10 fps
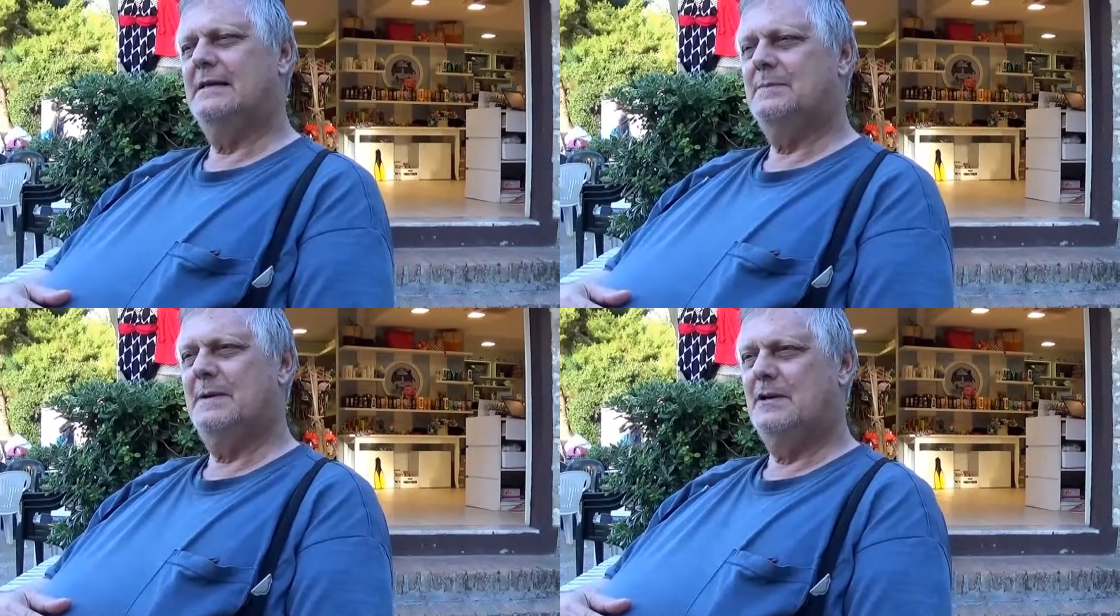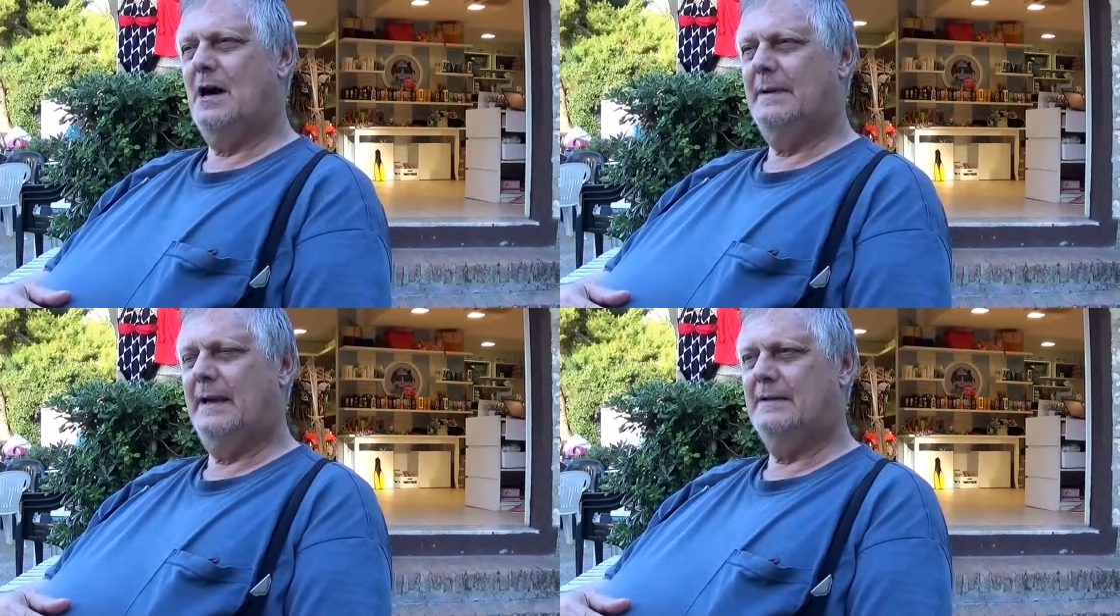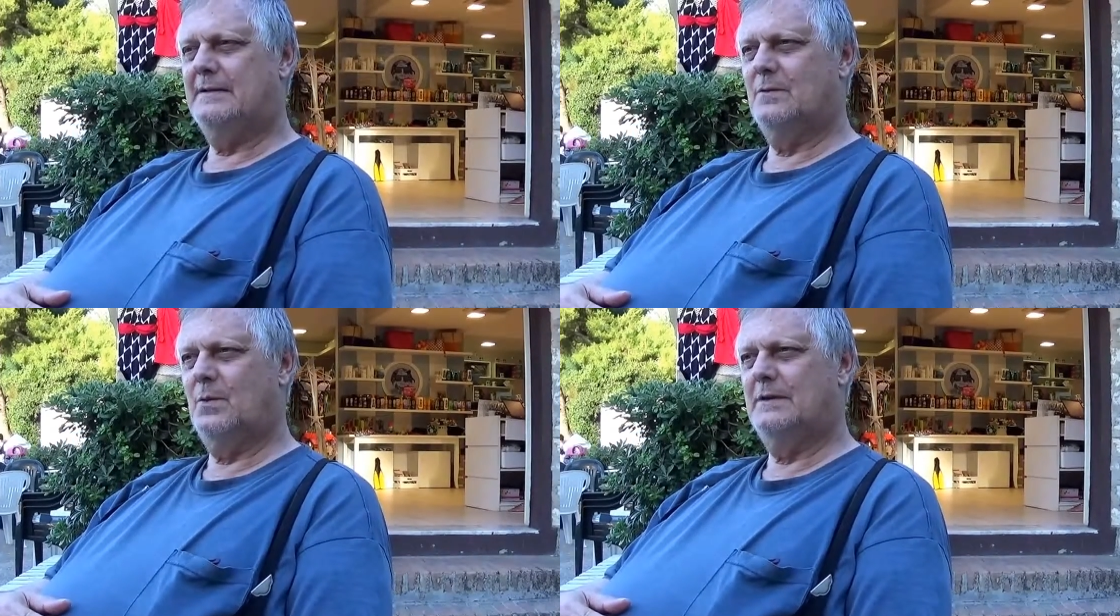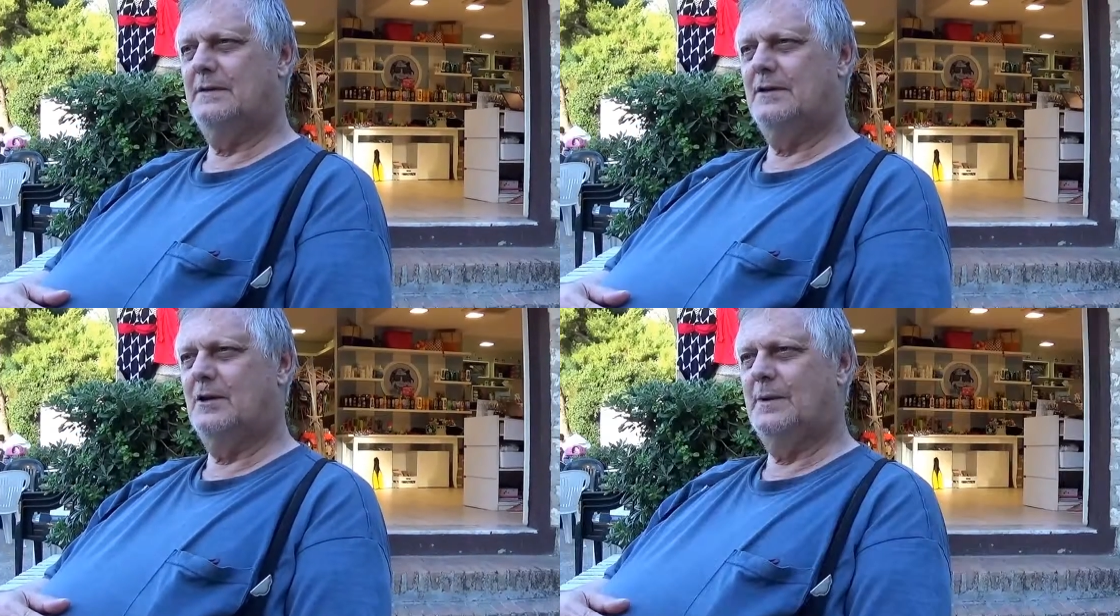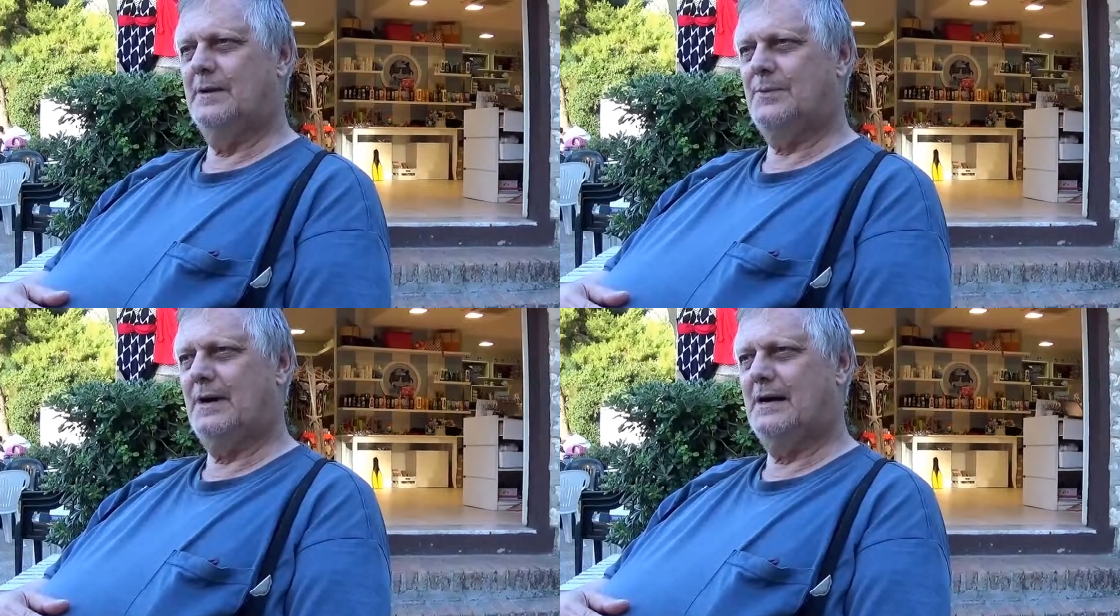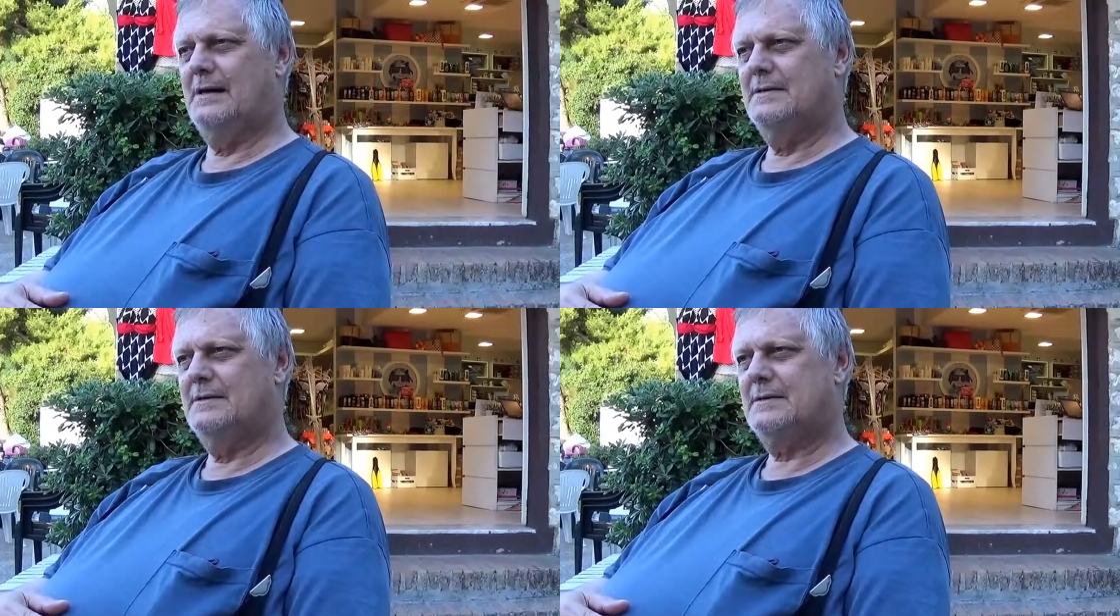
He's been nominated to win the Nobel Prize.